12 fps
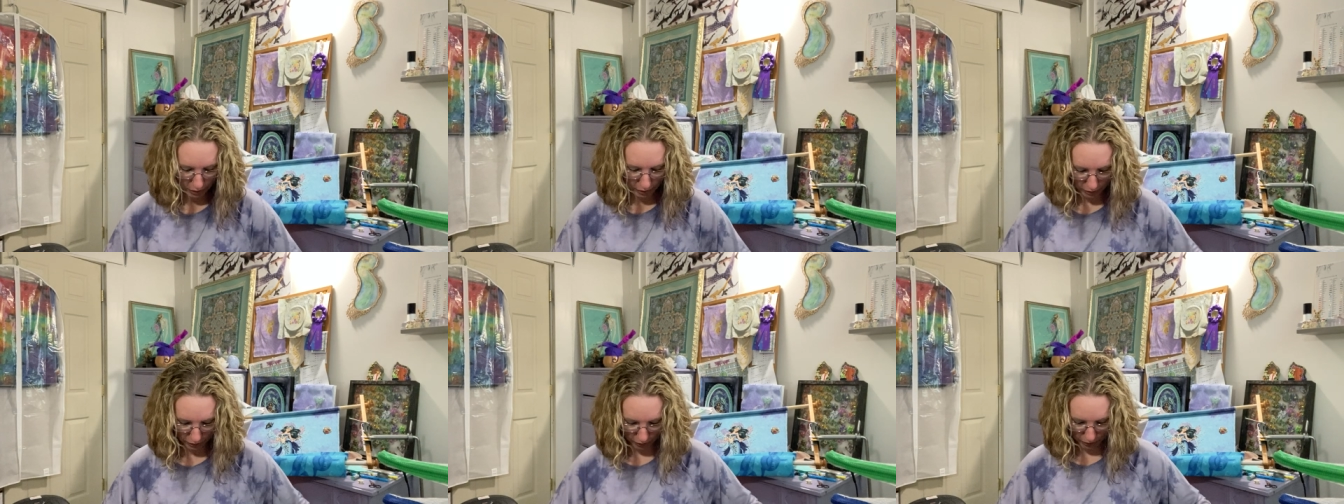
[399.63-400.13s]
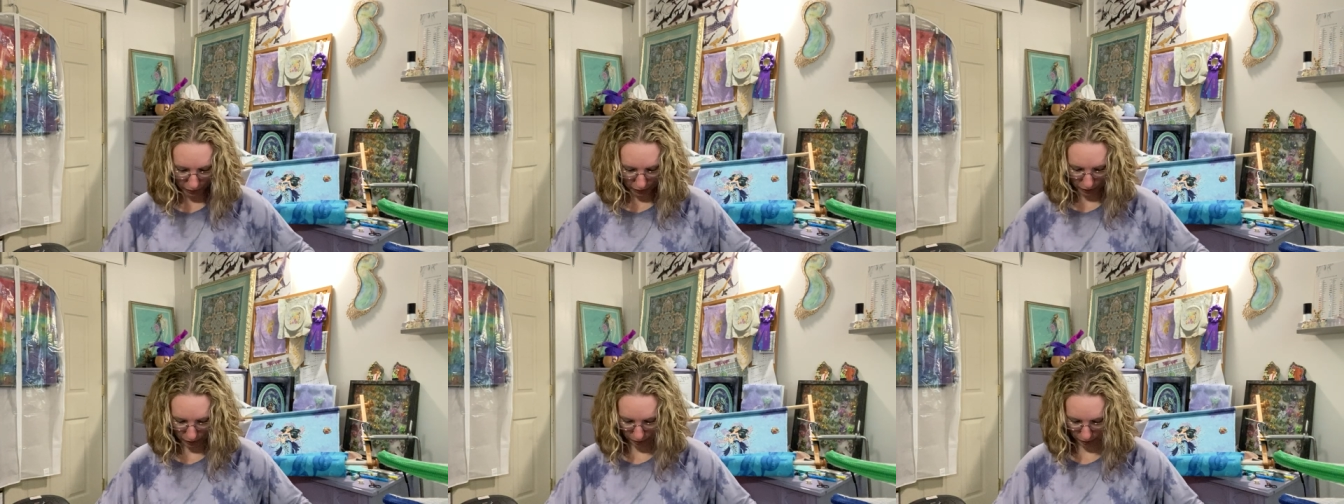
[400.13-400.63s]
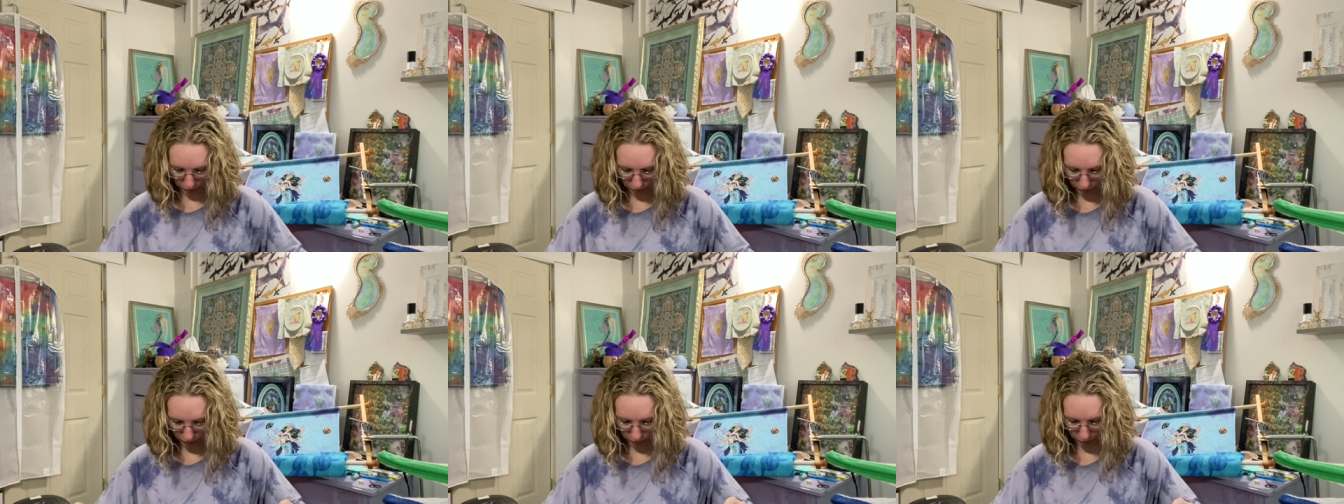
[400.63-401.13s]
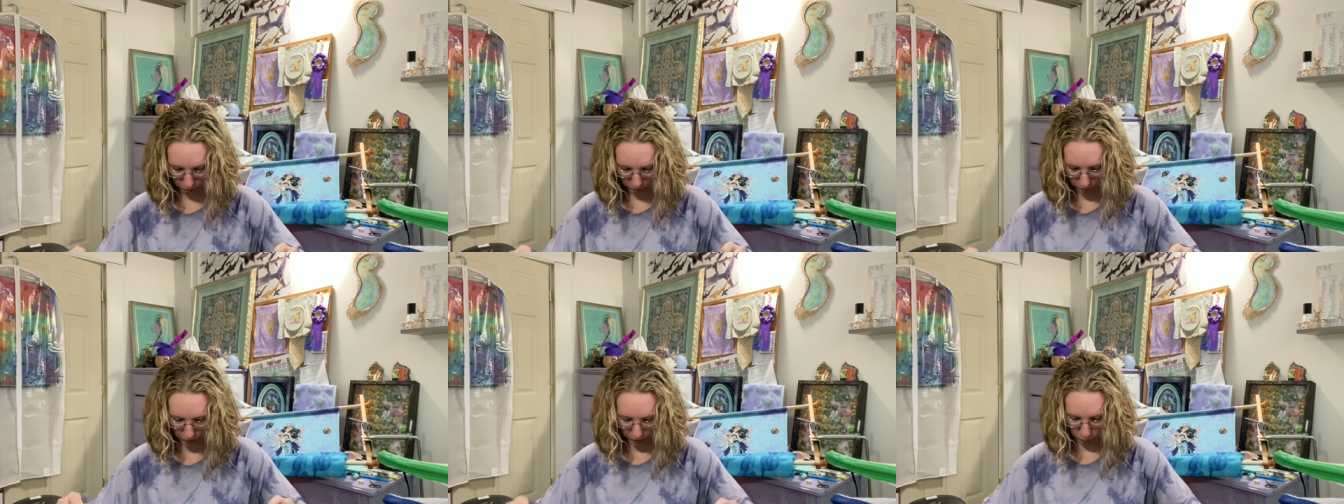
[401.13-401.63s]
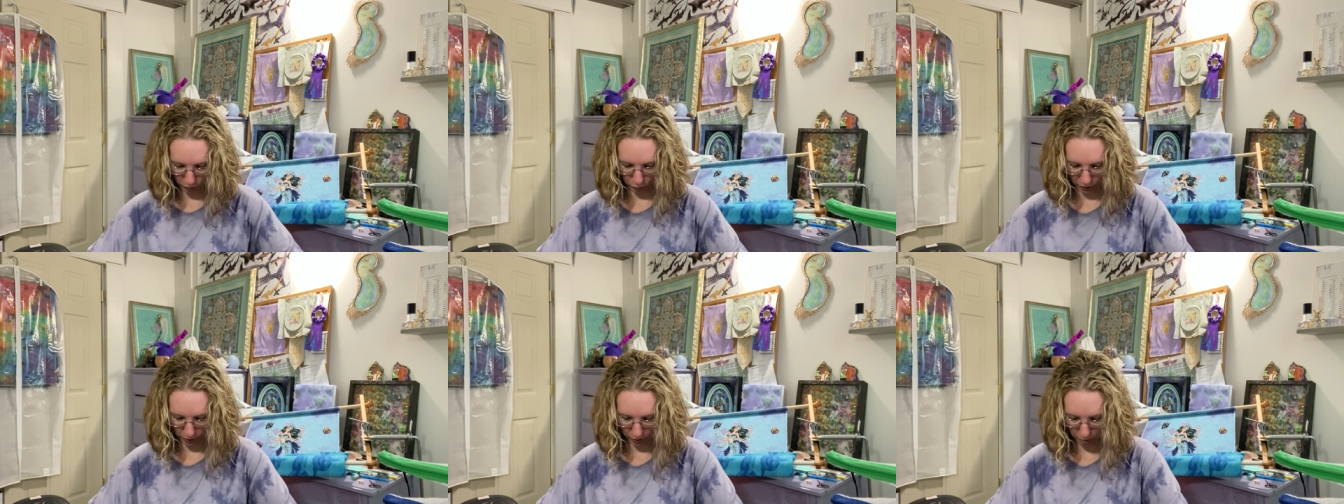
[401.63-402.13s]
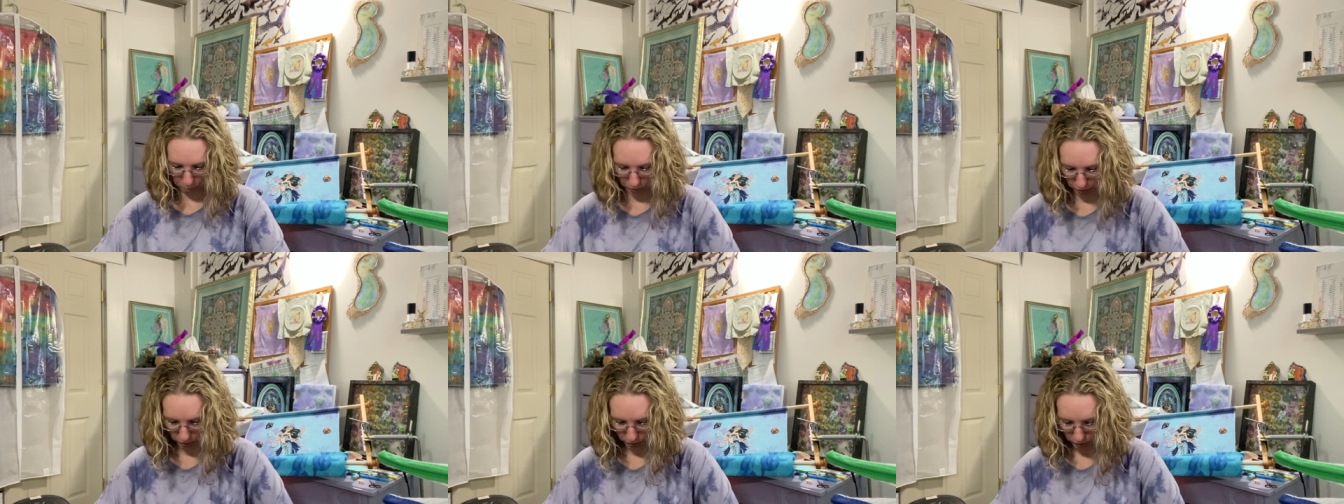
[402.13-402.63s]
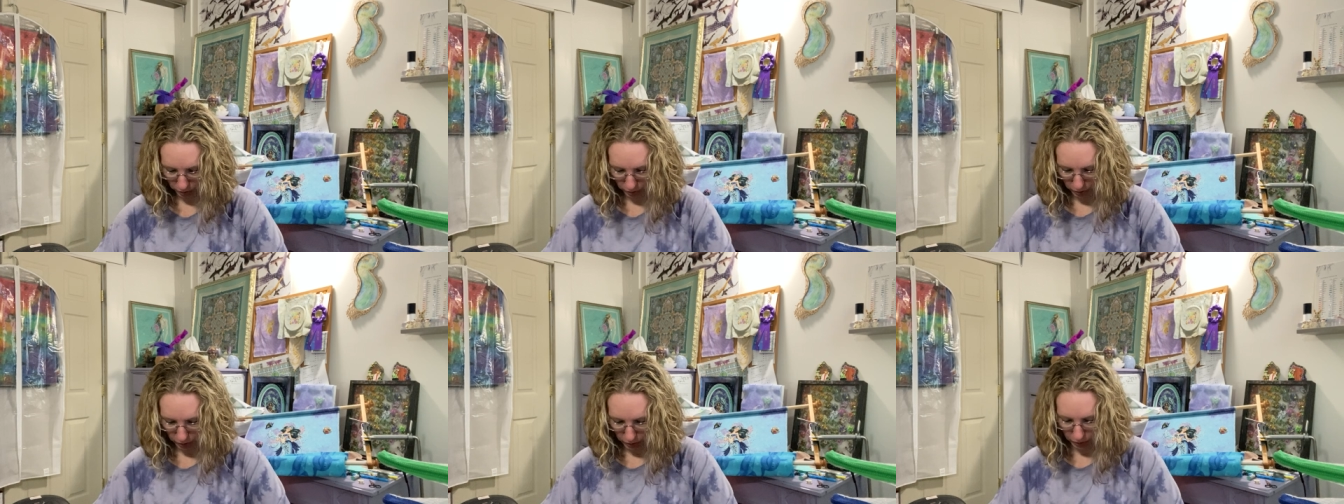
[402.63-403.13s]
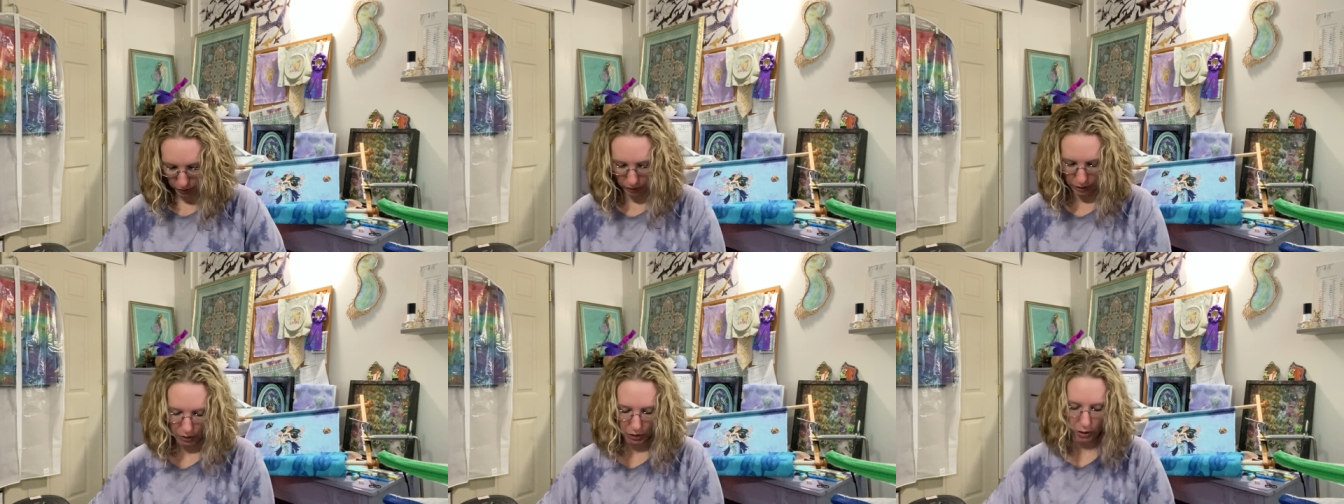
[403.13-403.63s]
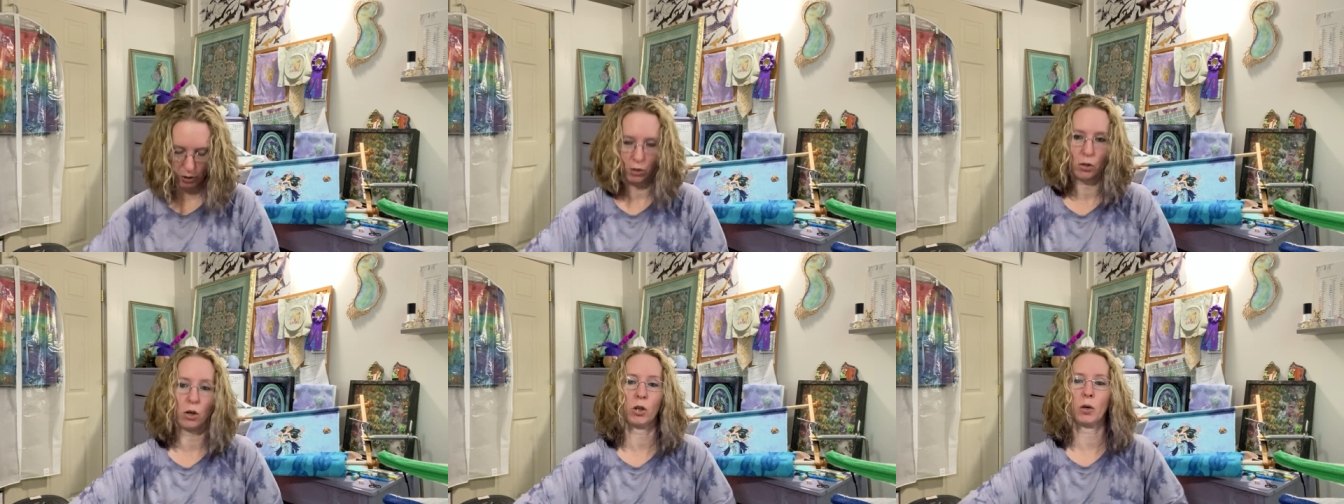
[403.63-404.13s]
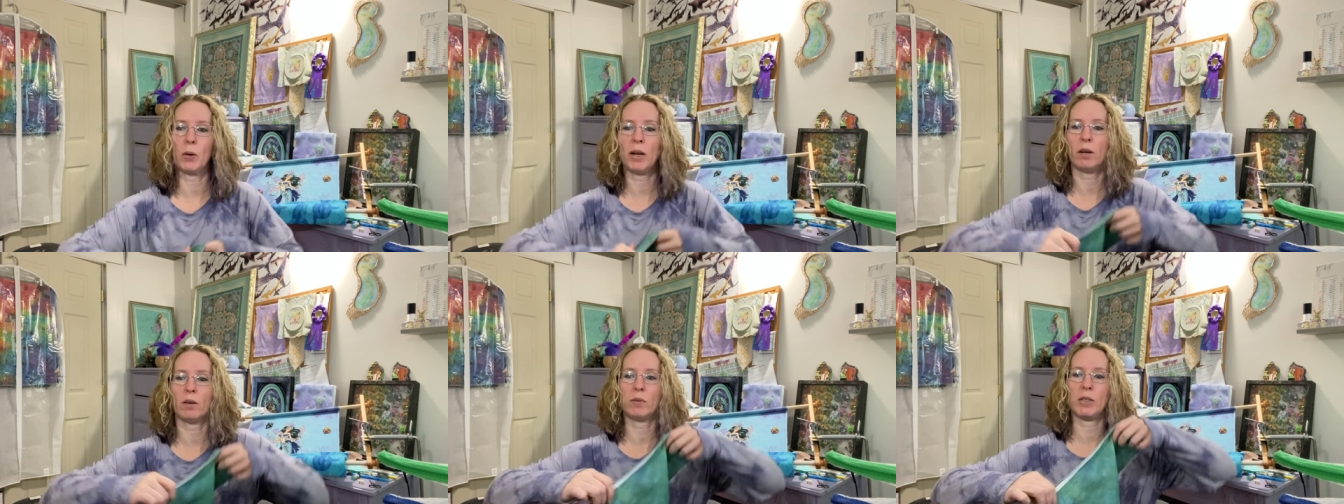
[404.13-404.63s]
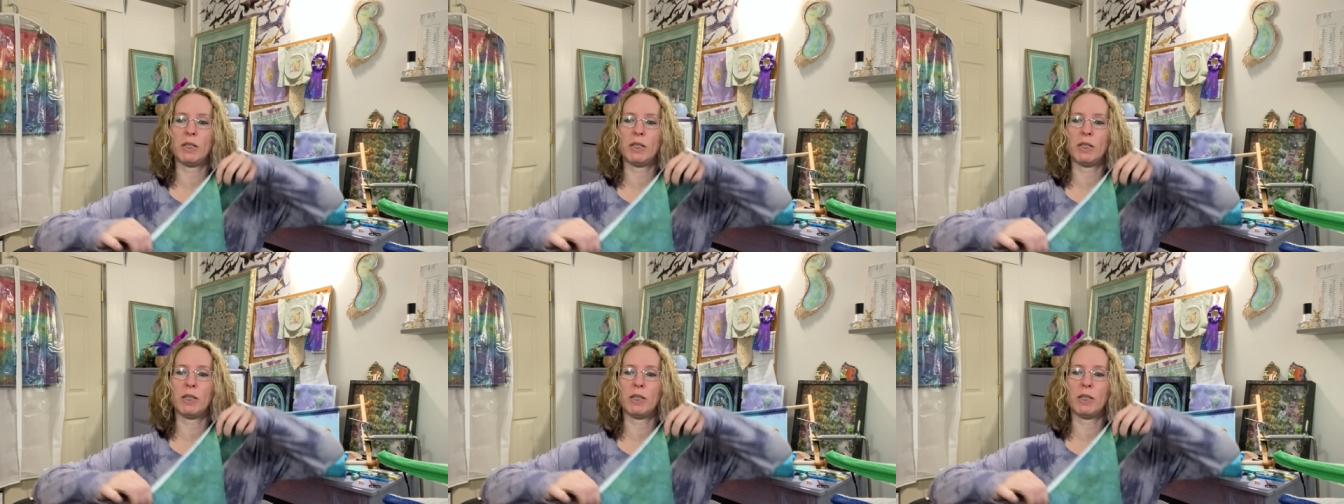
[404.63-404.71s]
This is, see which way is up. This is Dark Queen of the